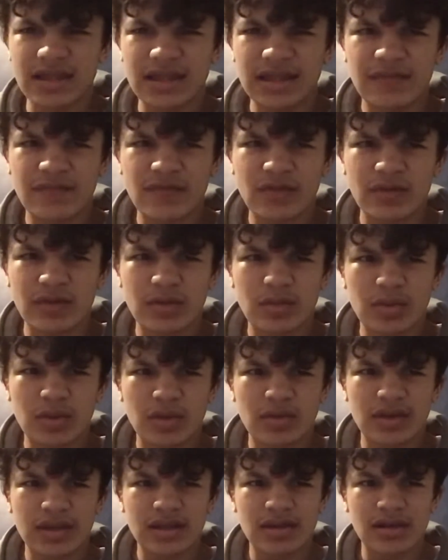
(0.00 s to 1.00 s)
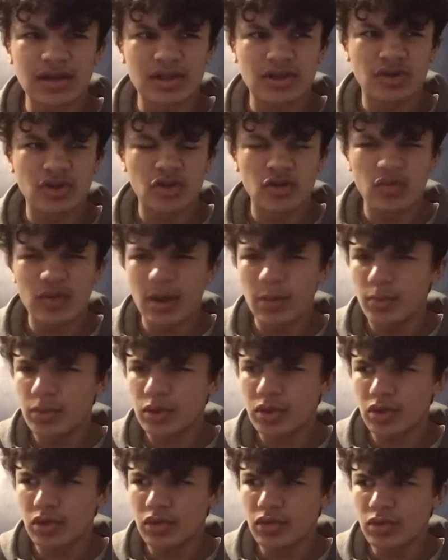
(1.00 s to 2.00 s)
even though he was only in like 2
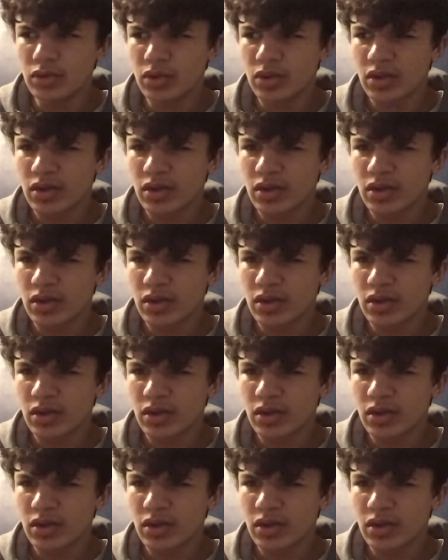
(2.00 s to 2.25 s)
episodes.